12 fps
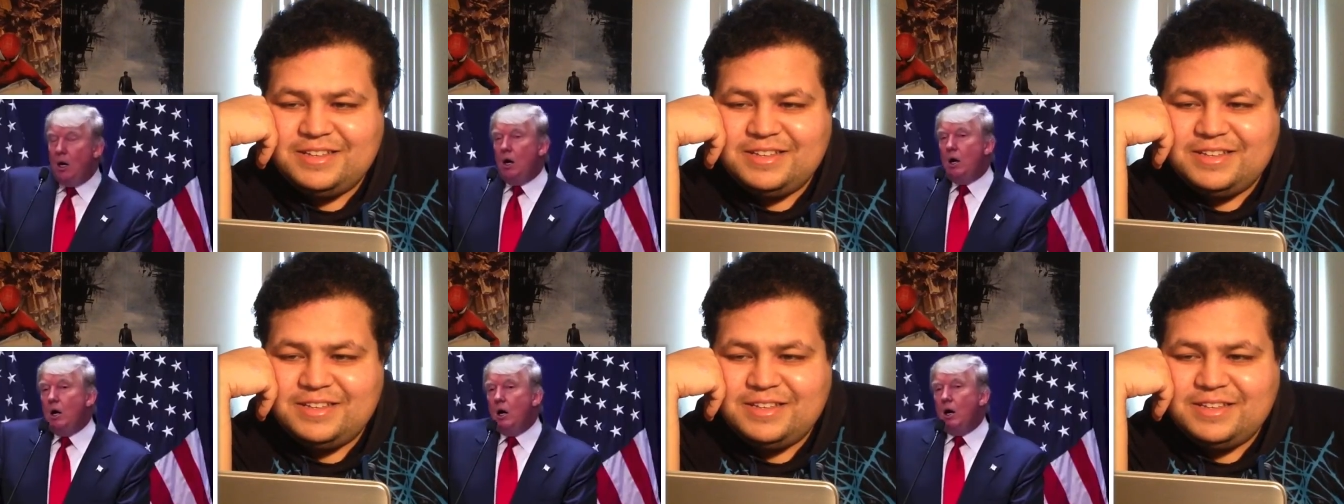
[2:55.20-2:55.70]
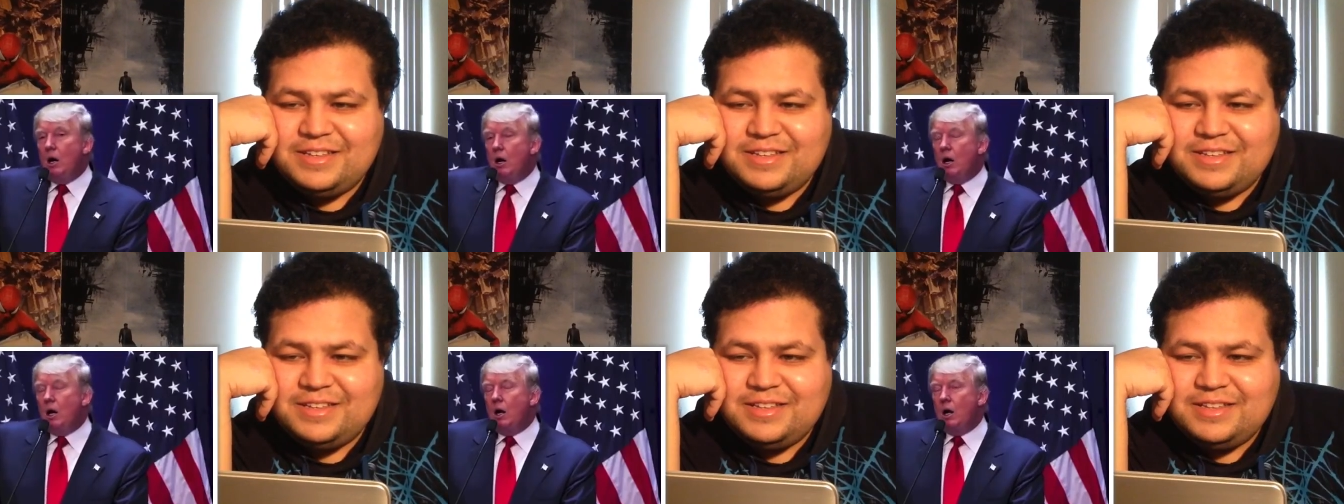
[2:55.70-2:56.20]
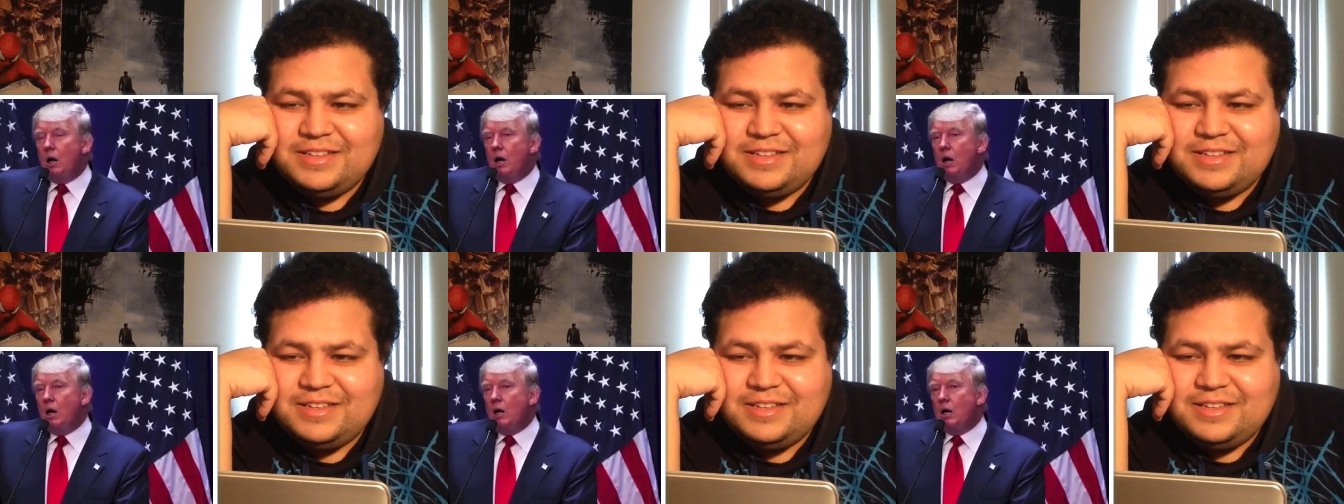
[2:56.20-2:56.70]

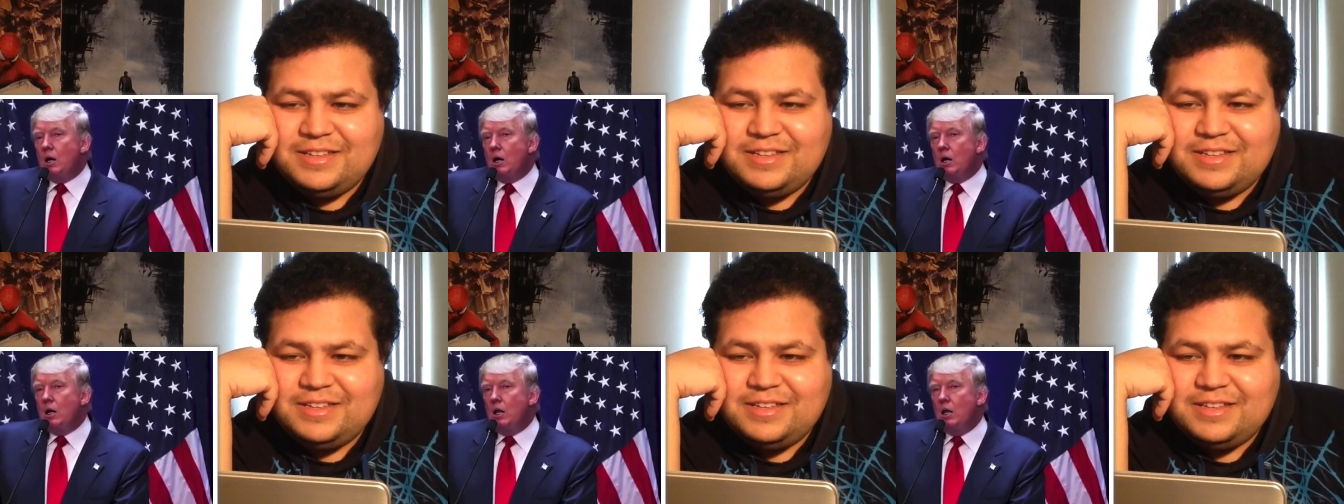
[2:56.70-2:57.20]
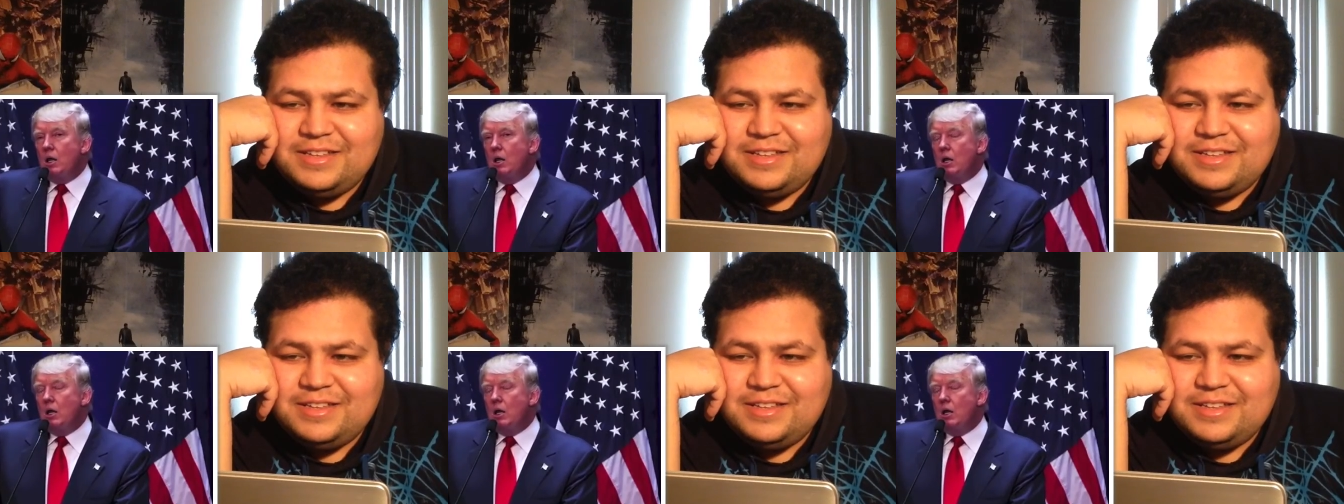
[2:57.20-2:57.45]
Nothing is said.